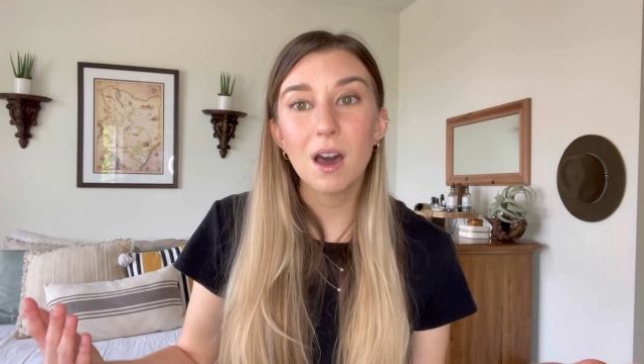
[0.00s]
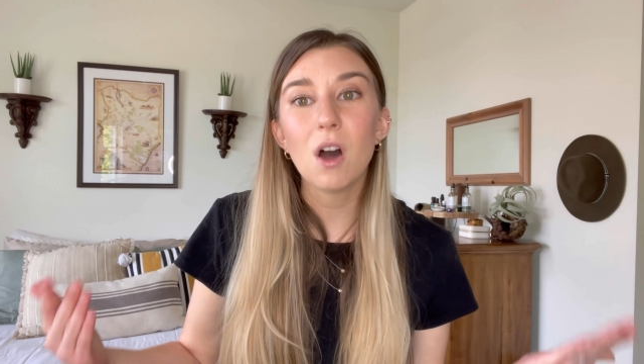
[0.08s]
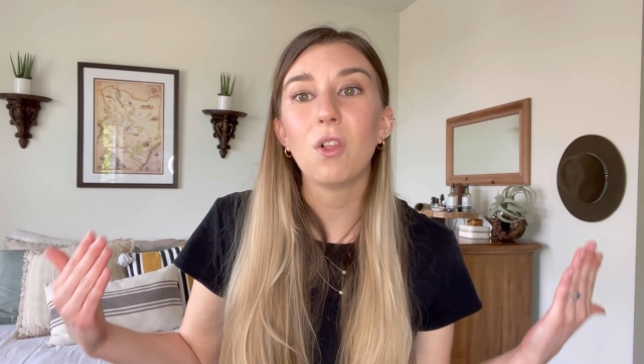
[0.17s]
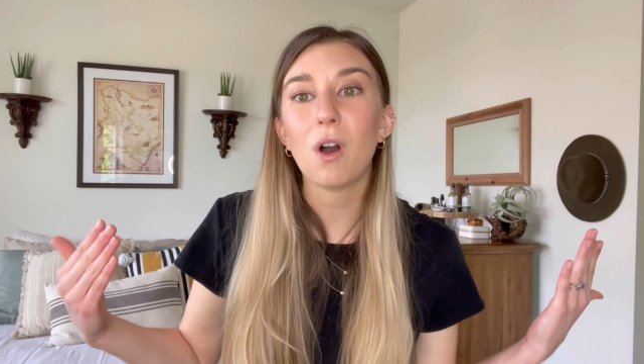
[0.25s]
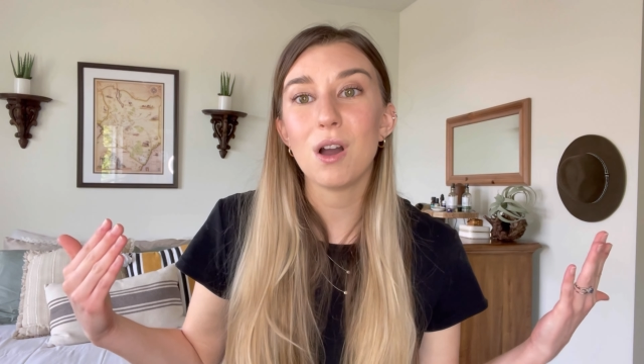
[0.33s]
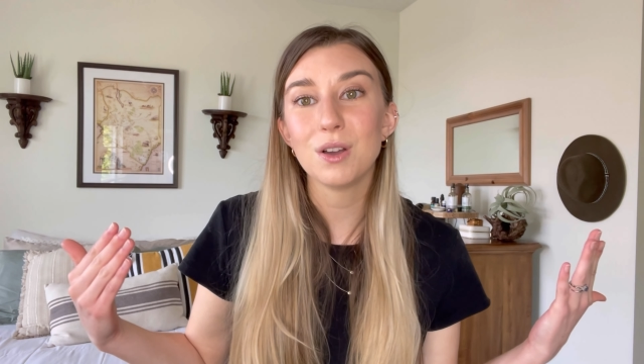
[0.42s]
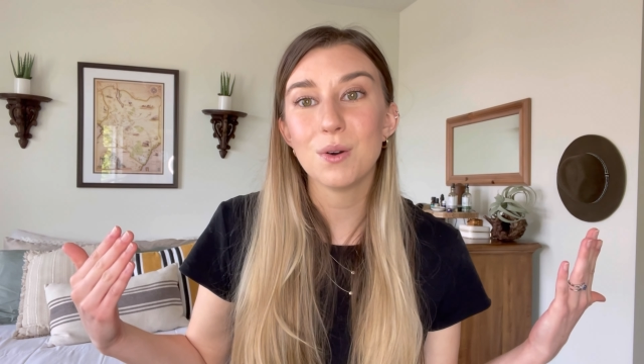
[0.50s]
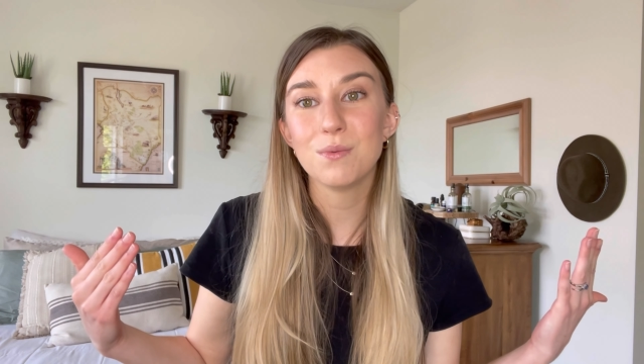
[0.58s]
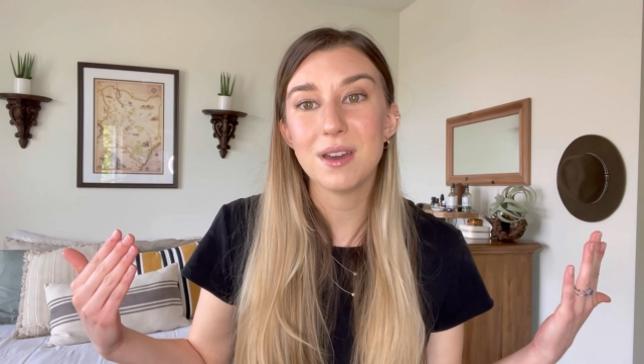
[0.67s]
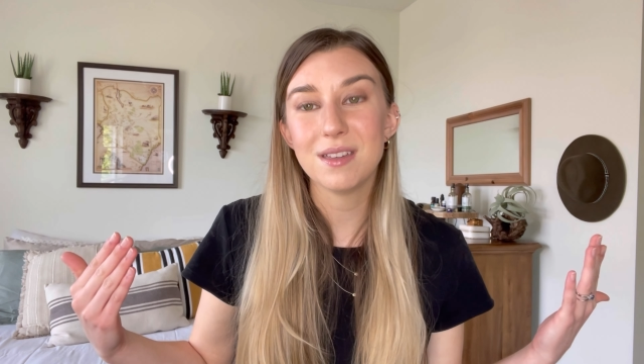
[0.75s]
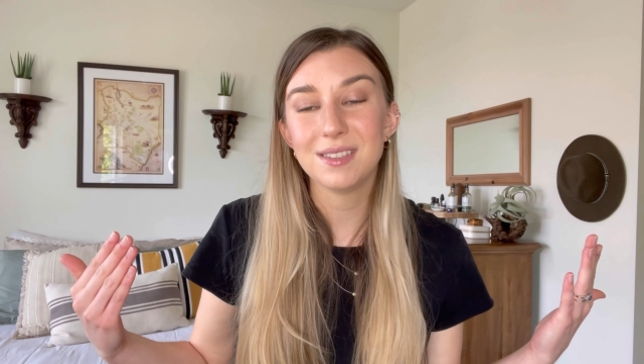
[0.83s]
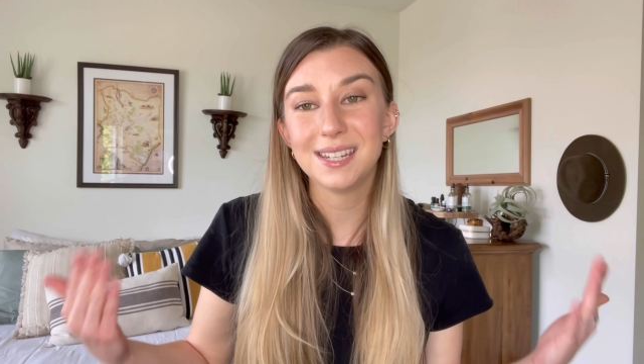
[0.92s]
along
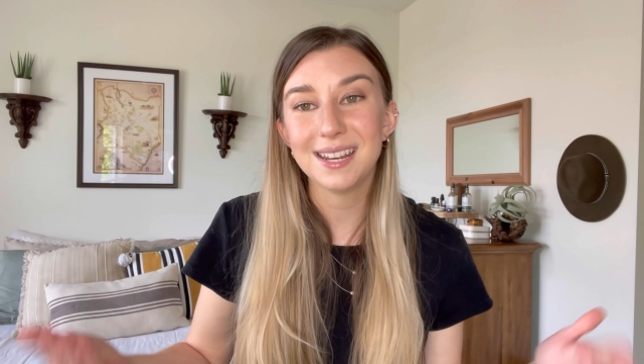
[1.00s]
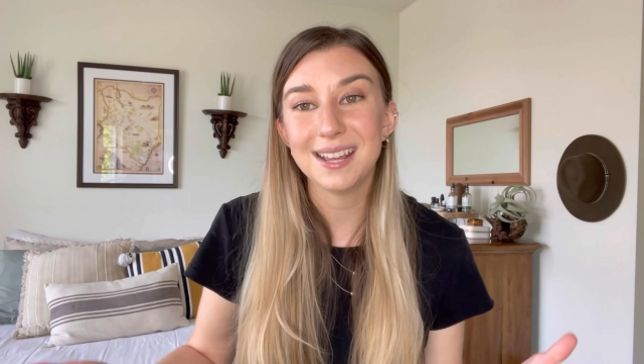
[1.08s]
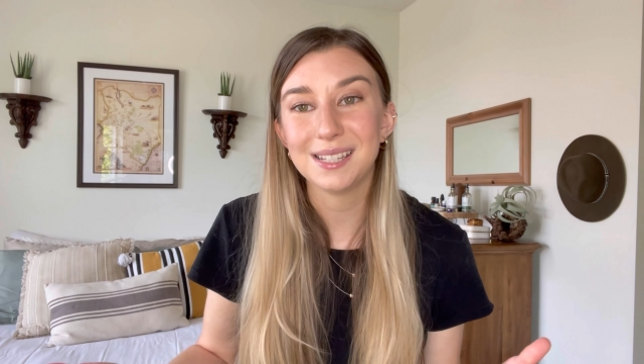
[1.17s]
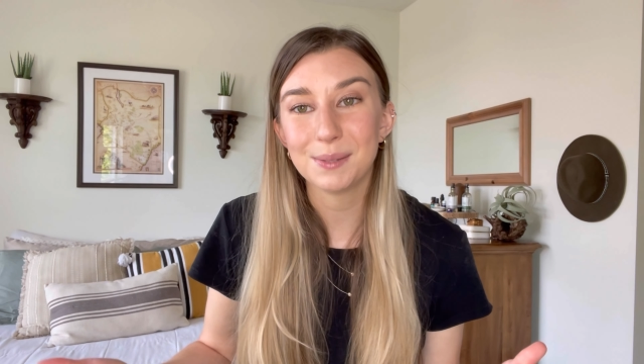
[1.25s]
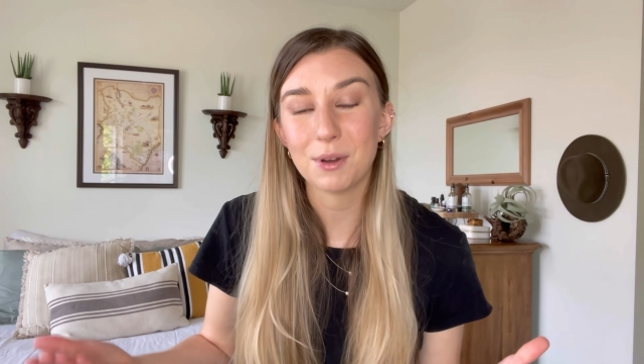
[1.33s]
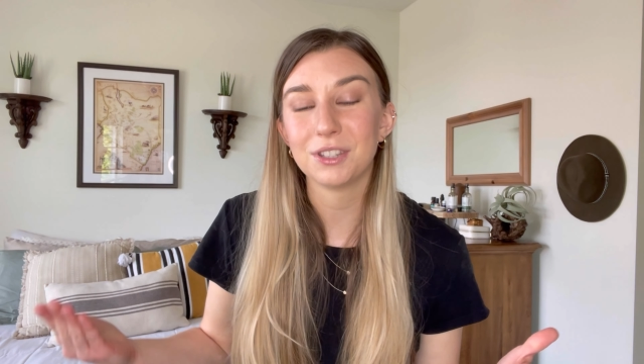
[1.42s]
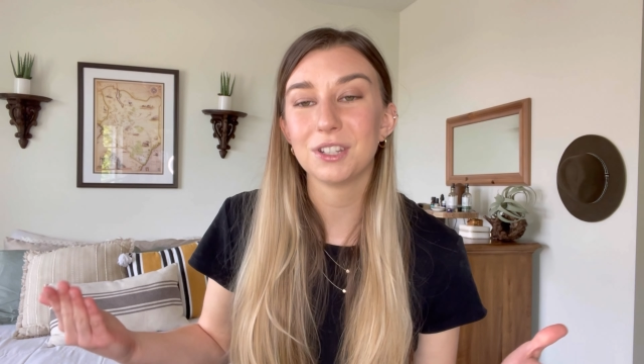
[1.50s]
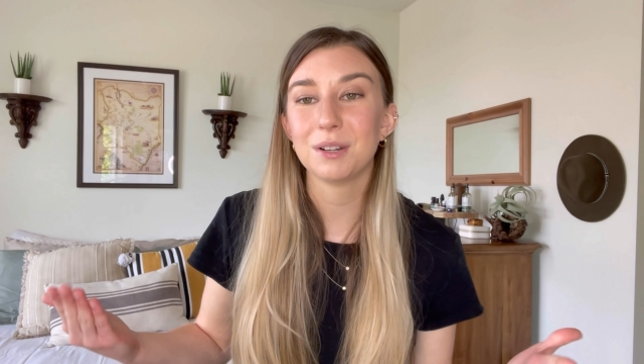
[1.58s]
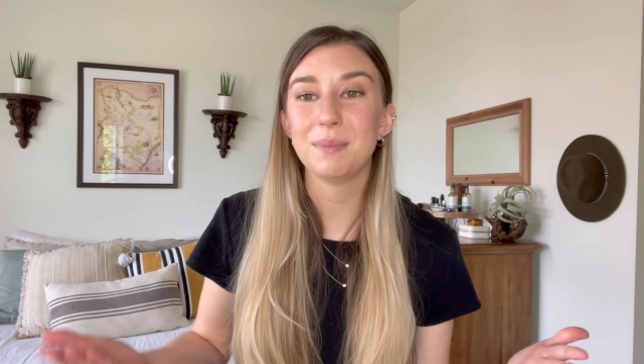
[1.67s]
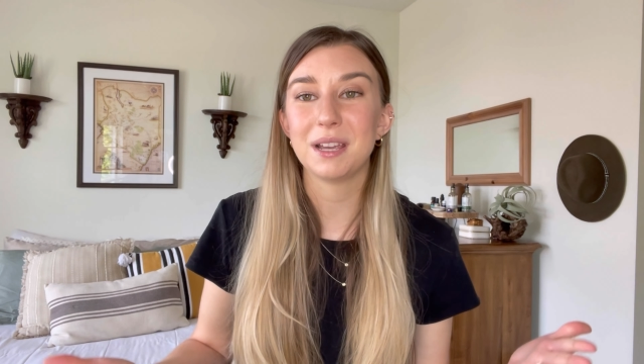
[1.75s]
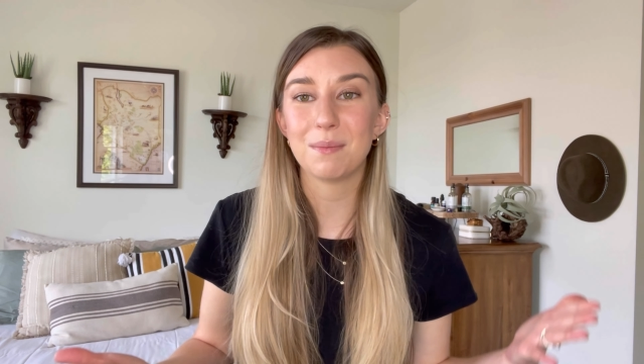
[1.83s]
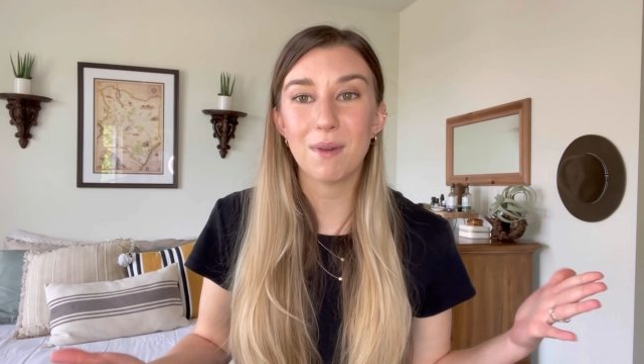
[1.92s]
with today's sponsor
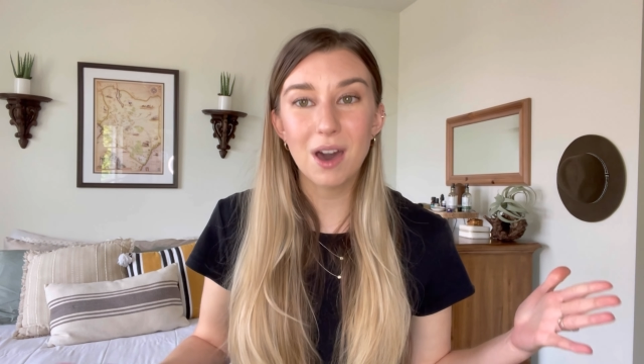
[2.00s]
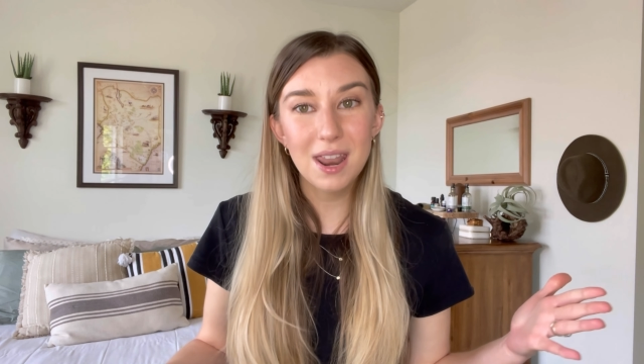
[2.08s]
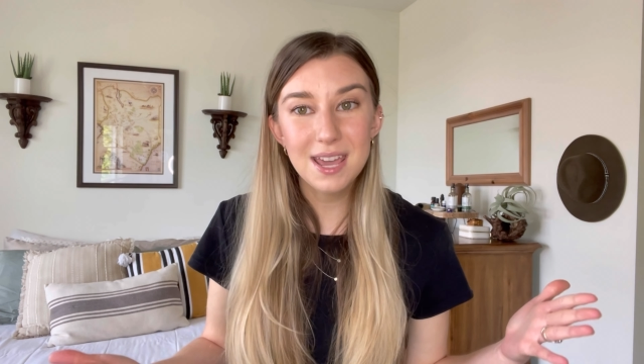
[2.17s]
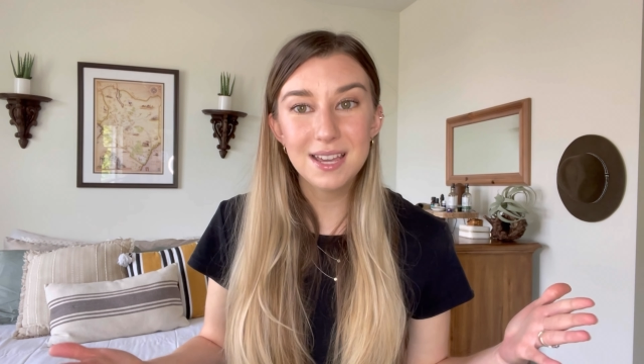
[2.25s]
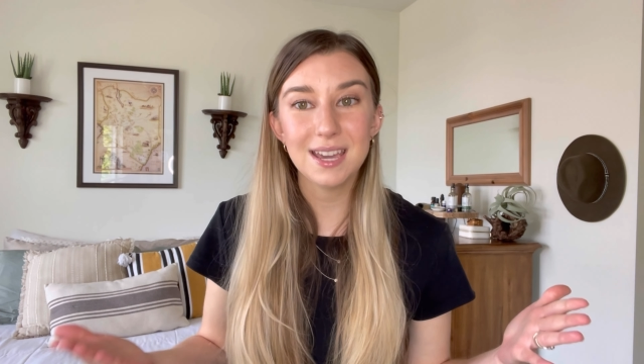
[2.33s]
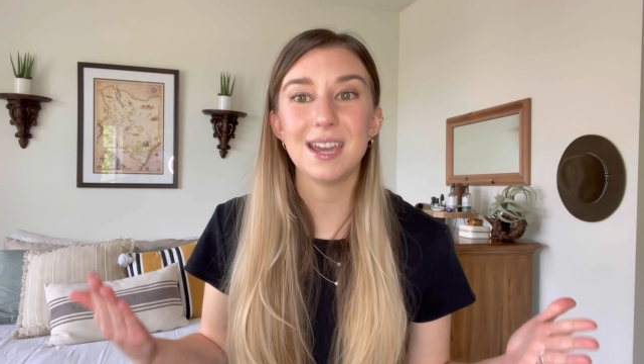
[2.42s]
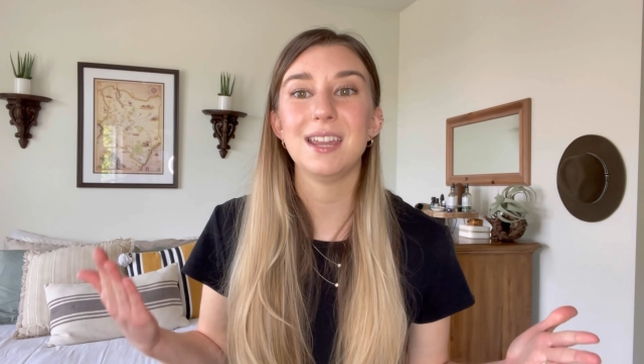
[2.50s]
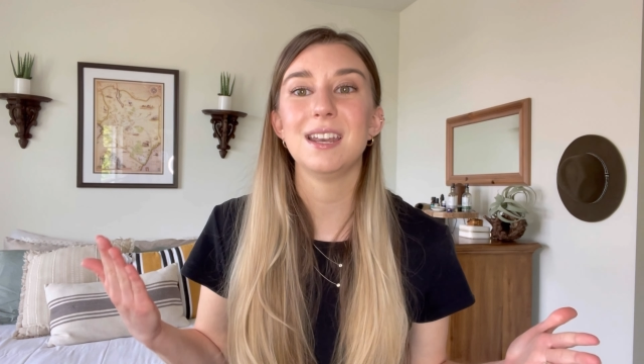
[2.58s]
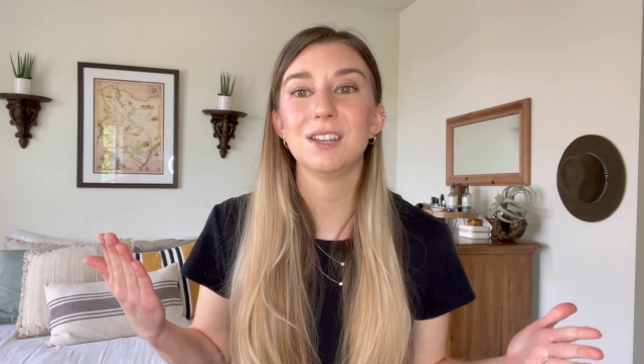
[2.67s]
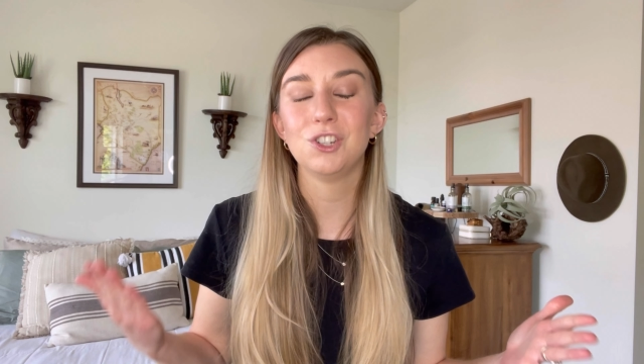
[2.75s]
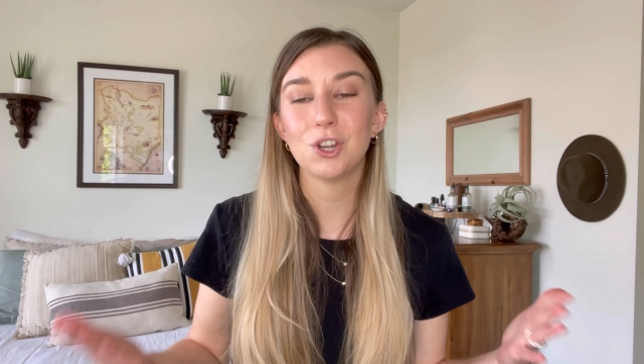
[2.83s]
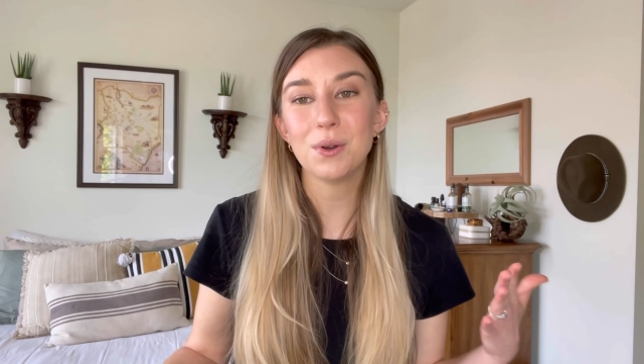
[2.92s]
Picmonic
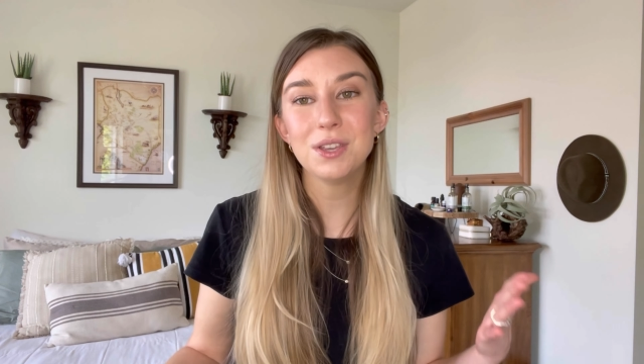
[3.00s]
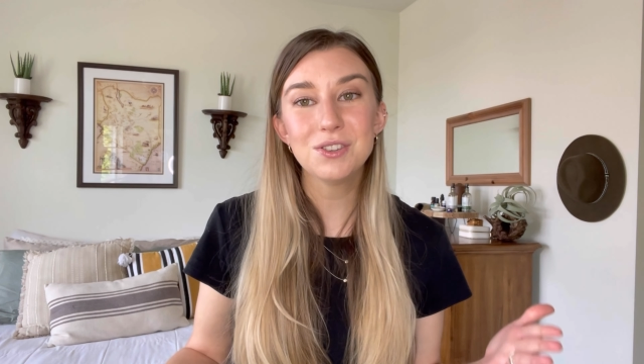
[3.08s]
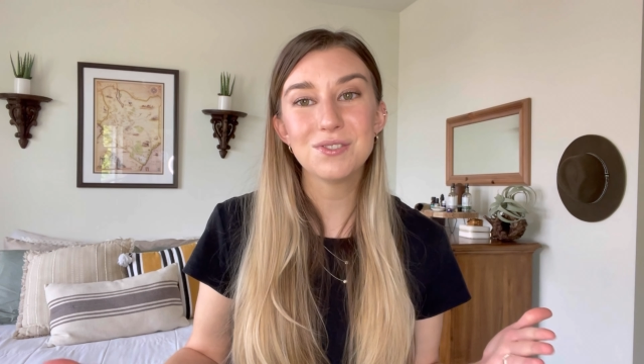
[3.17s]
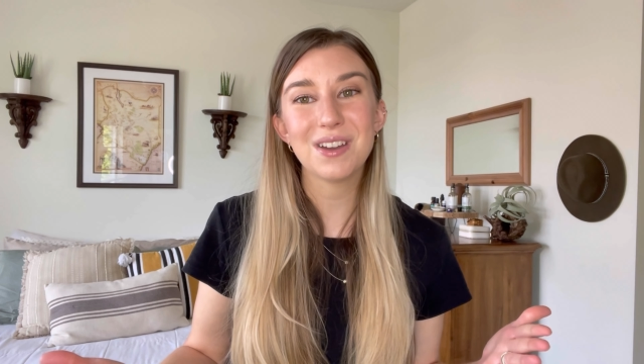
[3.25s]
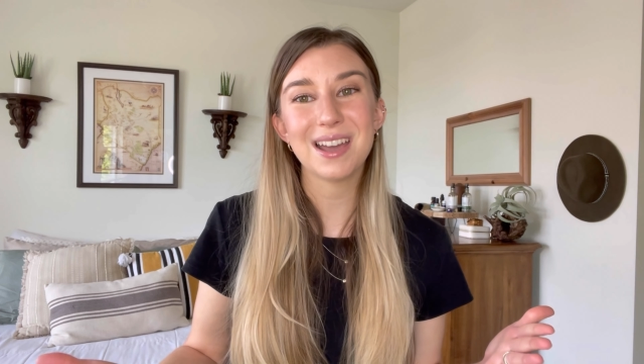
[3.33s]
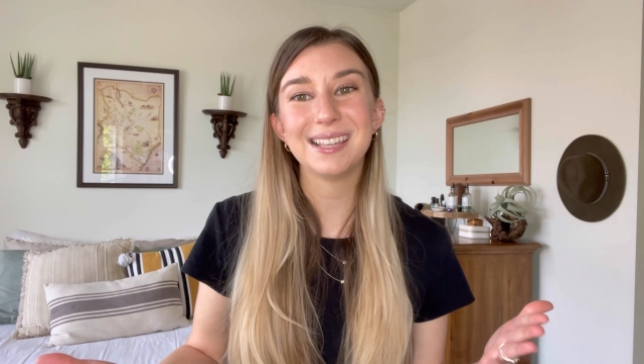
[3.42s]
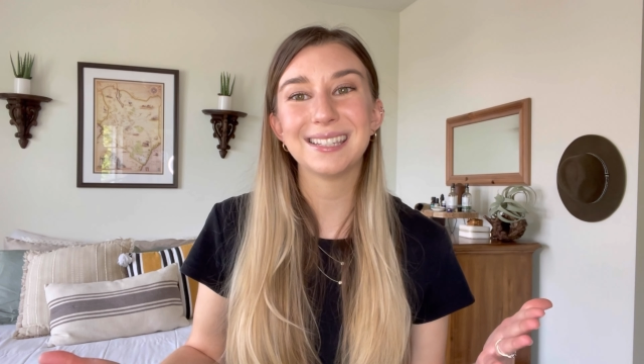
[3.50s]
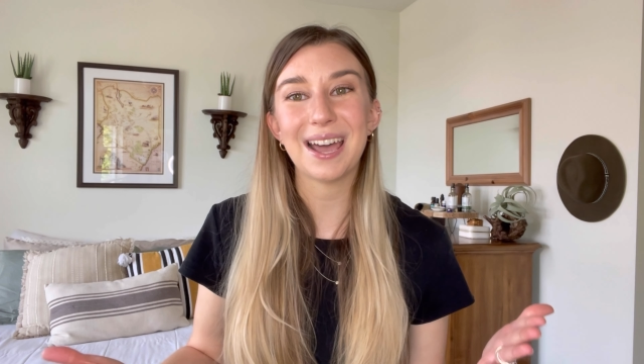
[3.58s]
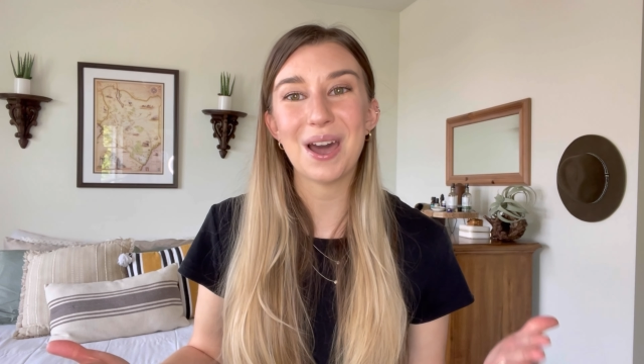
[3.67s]
and showing you guys